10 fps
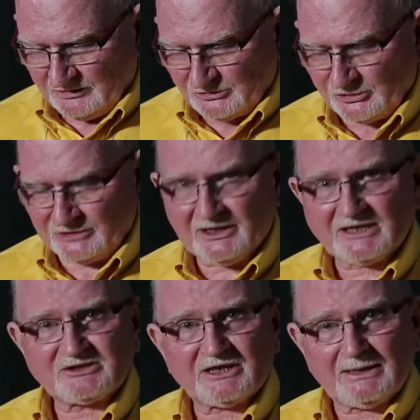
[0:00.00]
During
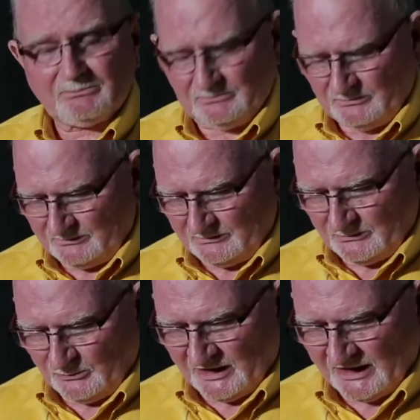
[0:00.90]
that time,
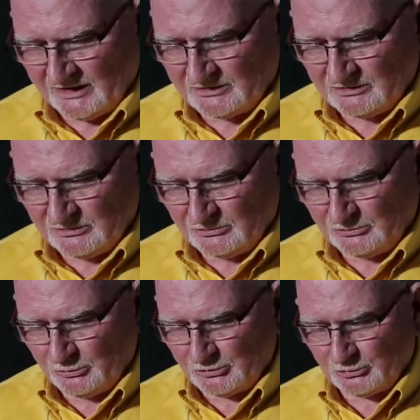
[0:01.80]
we had
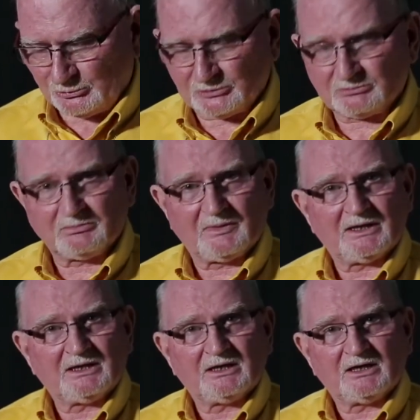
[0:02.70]
2
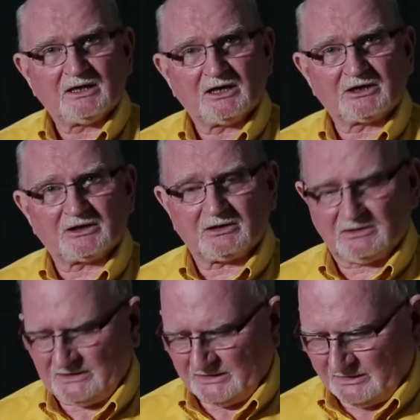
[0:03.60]
children, a
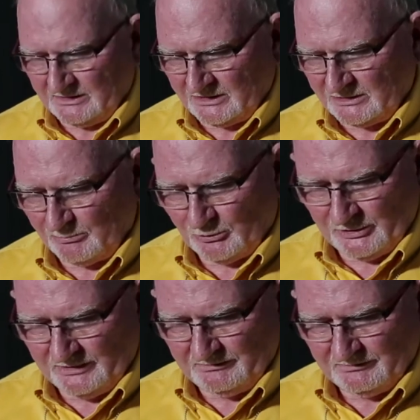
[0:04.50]
girl and a
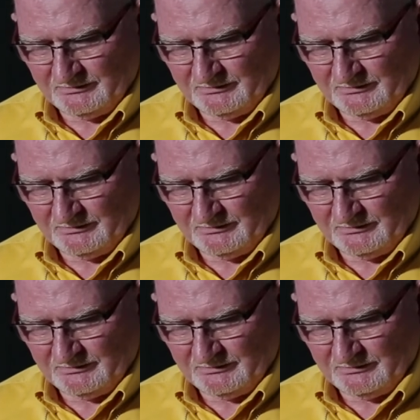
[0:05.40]
boy.